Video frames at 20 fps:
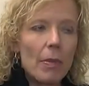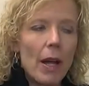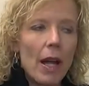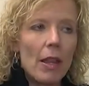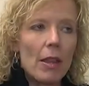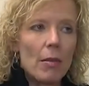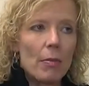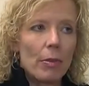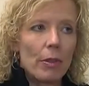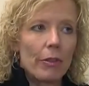
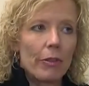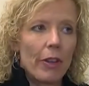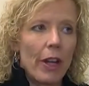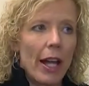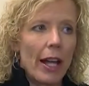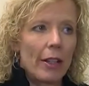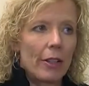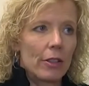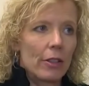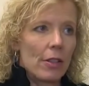upon the
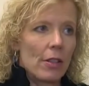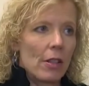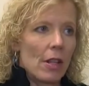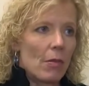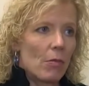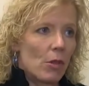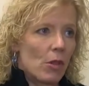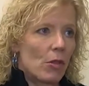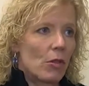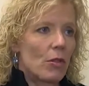provider.
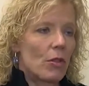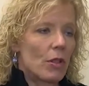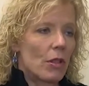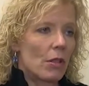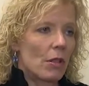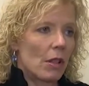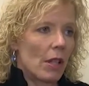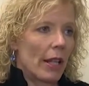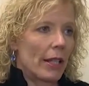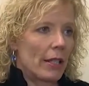Some
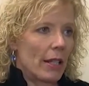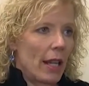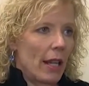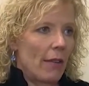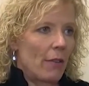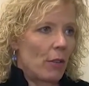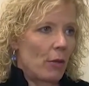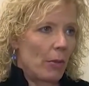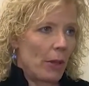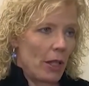surgeons like to
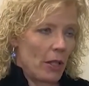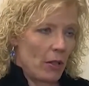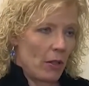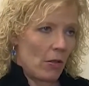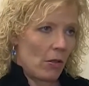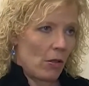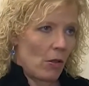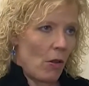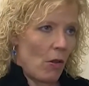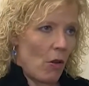have their
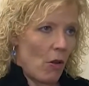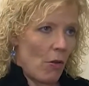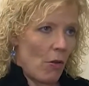patients go